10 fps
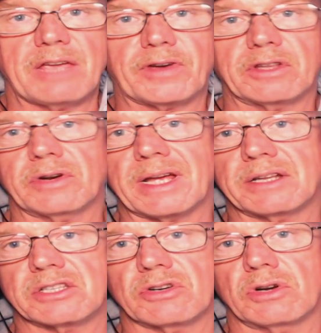If I don't
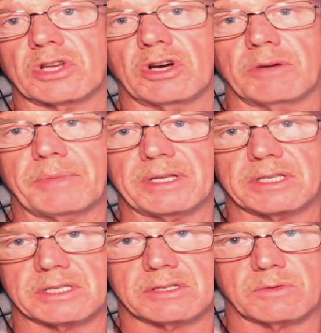answer all the
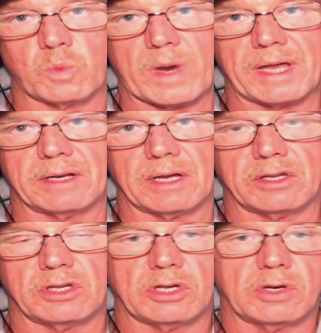comments
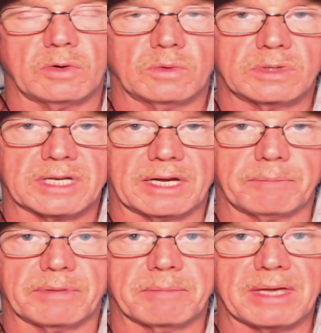when you
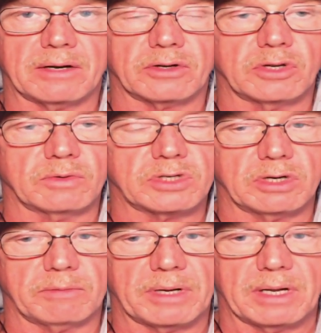type them in on
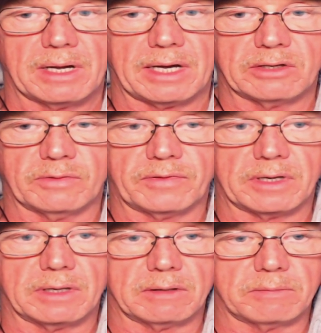YouTube, I do.
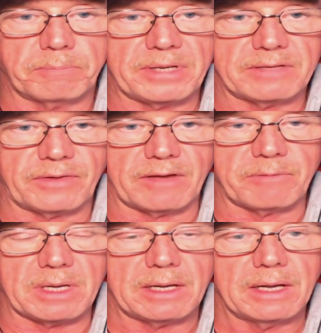For, please
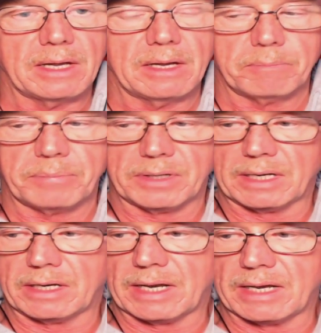forgive me,
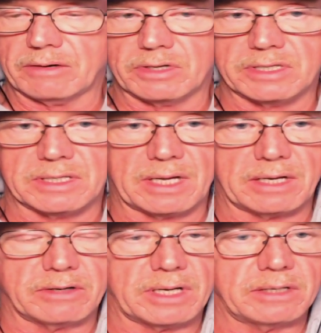but I get hundreds and
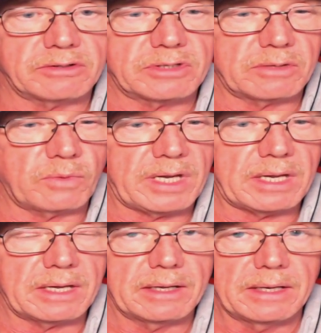hundreds a
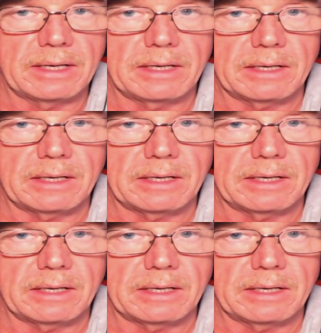week,